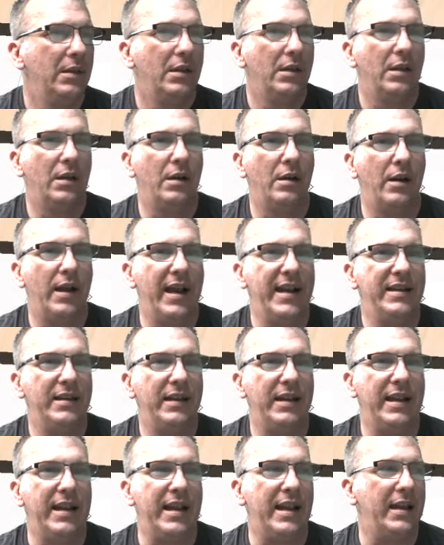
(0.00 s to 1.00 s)
All right,
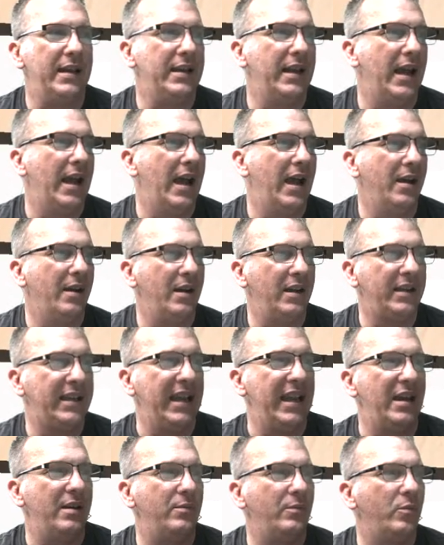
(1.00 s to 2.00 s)
and
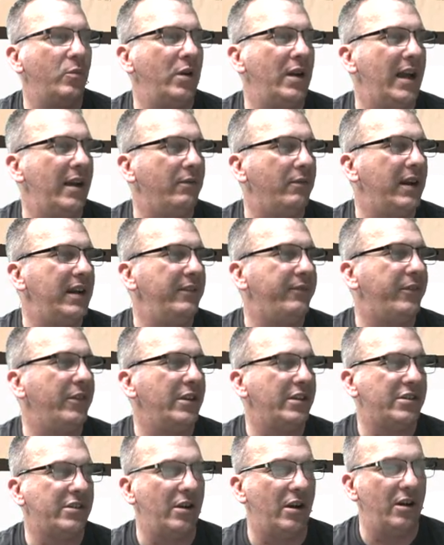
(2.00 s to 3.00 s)
again, we're not ready for the
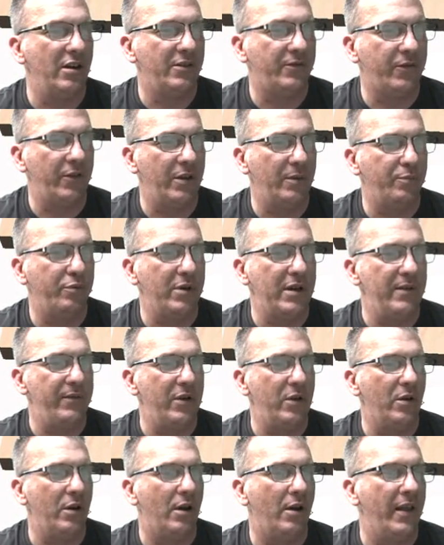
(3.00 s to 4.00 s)
stars for the preview
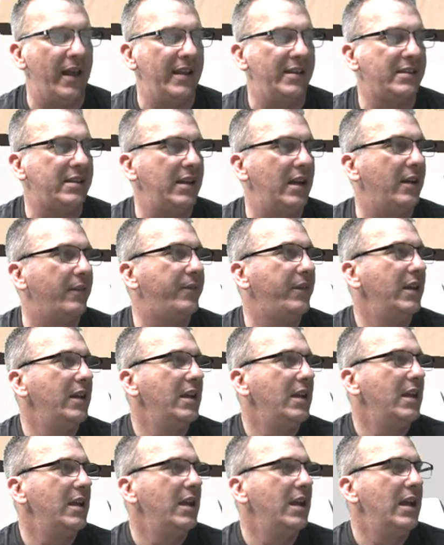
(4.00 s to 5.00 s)
and all that stuff.
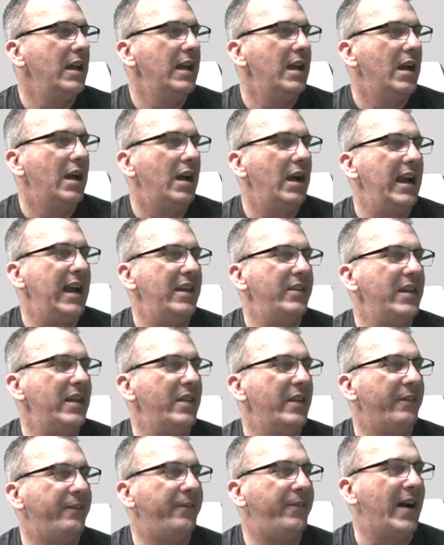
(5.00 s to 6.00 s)
And then the
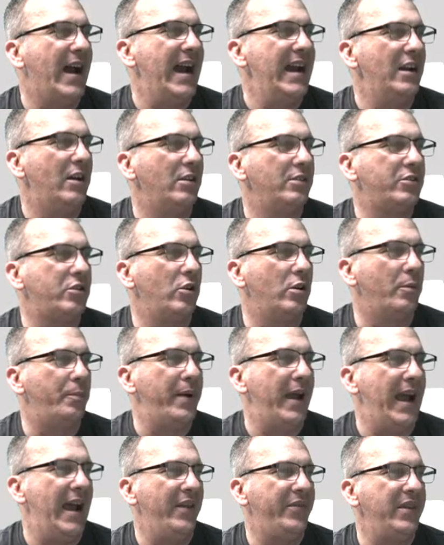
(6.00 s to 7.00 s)
final
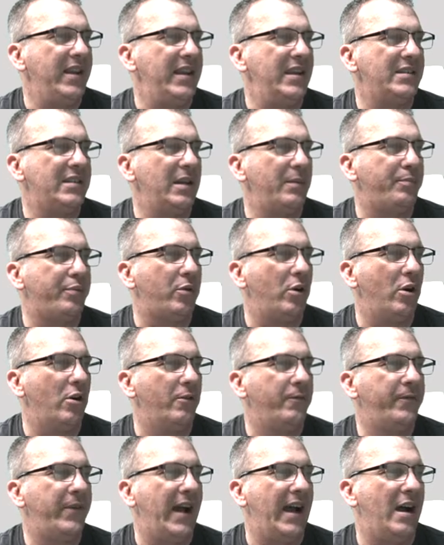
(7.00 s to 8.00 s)
toolpath is the
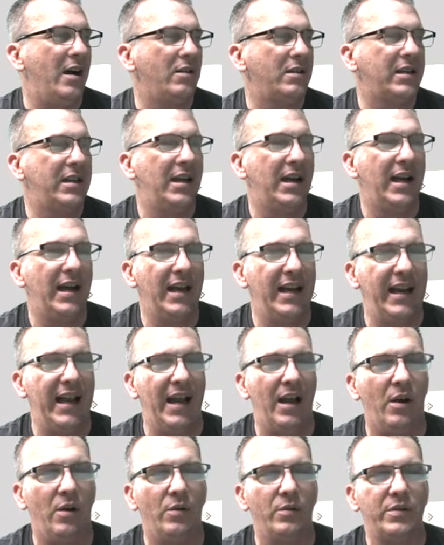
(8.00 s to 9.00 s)
profile
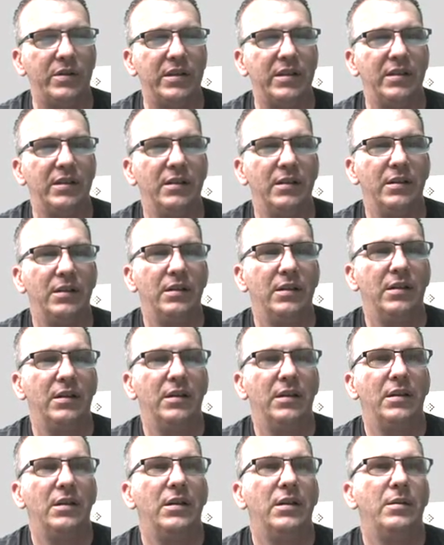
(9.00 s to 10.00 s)
cutout.
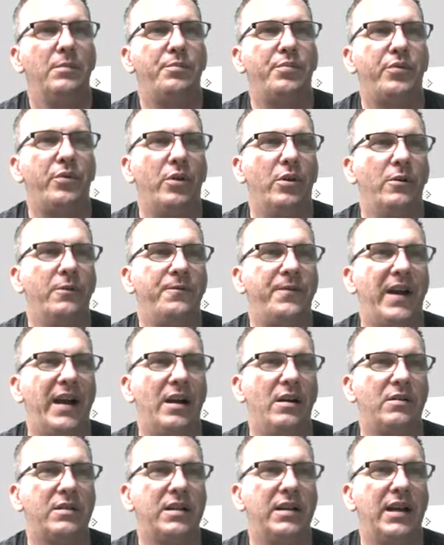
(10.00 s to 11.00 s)
Profile
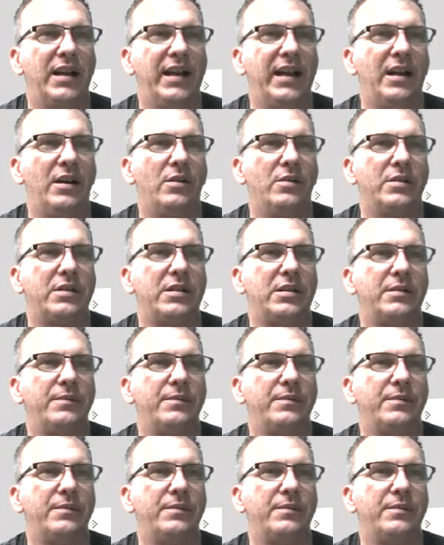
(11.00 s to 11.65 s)
cutout.